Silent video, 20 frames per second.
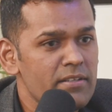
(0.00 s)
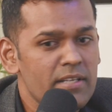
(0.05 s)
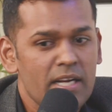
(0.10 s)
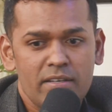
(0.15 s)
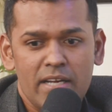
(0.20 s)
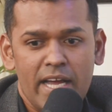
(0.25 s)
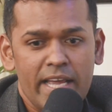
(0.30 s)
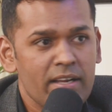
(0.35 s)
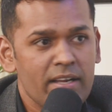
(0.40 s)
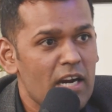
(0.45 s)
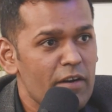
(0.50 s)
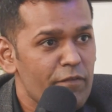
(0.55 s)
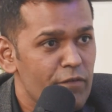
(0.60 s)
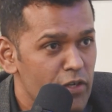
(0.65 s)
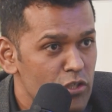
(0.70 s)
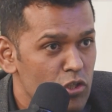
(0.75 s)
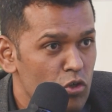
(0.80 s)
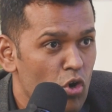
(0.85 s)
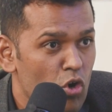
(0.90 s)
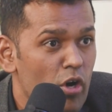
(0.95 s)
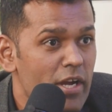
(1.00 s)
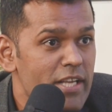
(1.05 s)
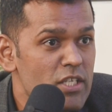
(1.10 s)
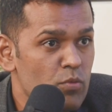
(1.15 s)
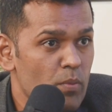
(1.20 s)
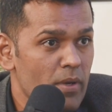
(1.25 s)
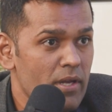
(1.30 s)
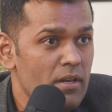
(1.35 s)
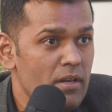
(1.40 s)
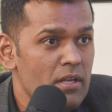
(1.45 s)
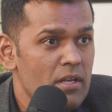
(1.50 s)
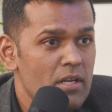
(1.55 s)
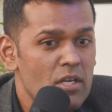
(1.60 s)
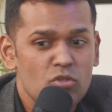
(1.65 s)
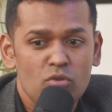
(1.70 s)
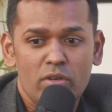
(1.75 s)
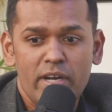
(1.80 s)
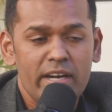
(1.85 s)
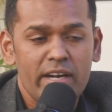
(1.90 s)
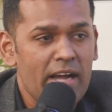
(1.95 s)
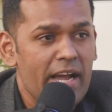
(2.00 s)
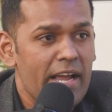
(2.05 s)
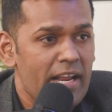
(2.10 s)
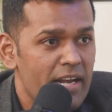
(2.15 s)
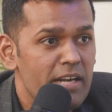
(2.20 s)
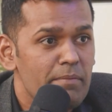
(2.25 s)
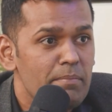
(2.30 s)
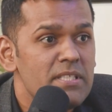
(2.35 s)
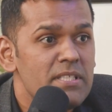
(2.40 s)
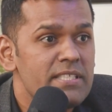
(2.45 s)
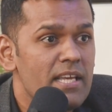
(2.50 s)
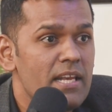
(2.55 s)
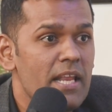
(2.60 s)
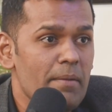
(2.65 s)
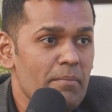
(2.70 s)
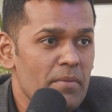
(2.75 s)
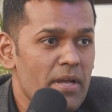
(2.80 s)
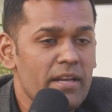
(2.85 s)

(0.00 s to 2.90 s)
that I can't feed the dog as well, so let me sell him.